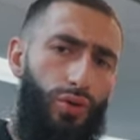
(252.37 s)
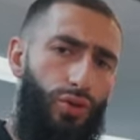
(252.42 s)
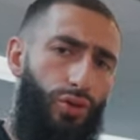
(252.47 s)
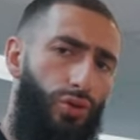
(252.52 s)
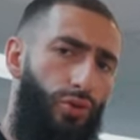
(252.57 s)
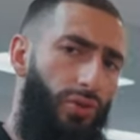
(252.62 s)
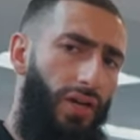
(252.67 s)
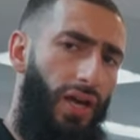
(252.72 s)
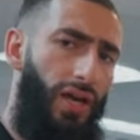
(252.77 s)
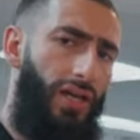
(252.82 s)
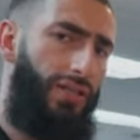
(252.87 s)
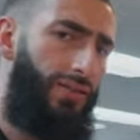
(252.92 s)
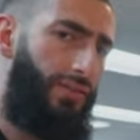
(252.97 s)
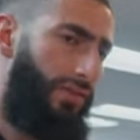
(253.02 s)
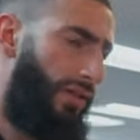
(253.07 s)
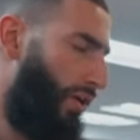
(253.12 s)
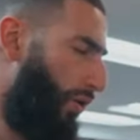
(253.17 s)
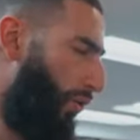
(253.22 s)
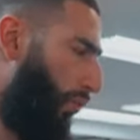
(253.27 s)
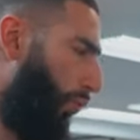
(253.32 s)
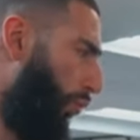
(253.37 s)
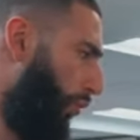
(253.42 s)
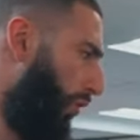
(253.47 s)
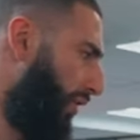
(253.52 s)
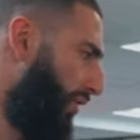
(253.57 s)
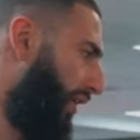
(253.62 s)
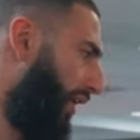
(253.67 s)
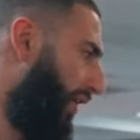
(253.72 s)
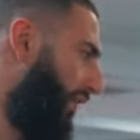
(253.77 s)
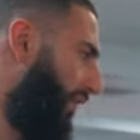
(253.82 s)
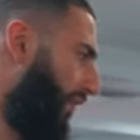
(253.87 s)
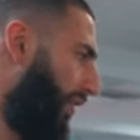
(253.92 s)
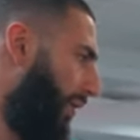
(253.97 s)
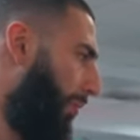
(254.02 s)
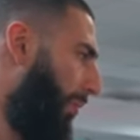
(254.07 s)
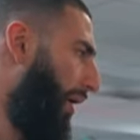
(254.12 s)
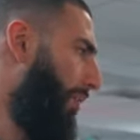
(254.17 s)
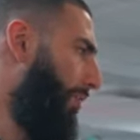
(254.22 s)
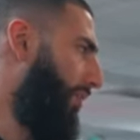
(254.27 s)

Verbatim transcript: two days, one day for the paint